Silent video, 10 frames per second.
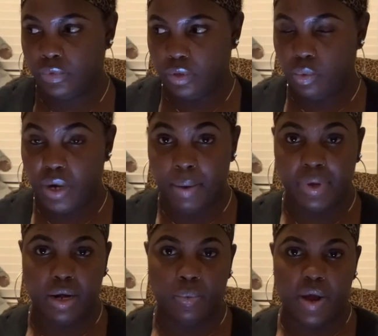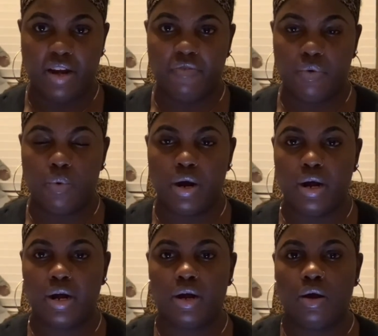when I'm getting ready for
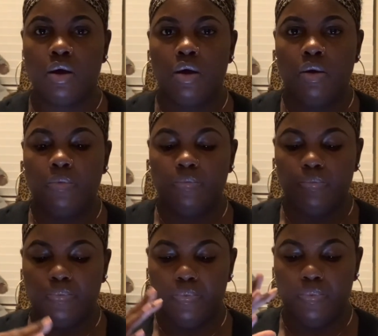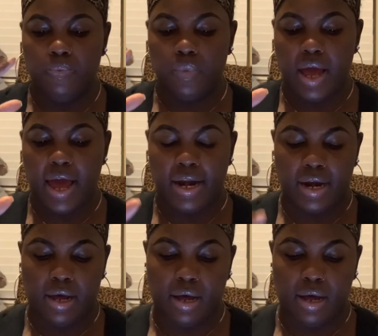work, and